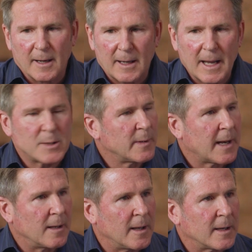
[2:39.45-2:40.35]
engagement
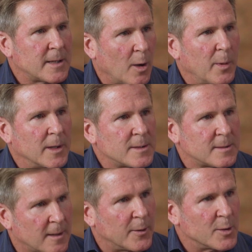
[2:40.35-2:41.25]
analytics help
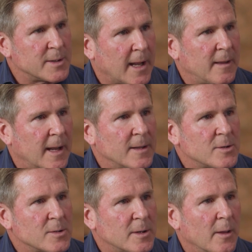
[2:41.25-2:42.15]
us understand the
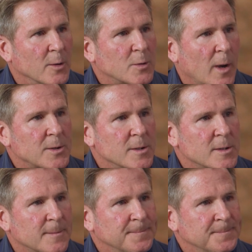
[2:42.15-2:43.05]
answers to those questions?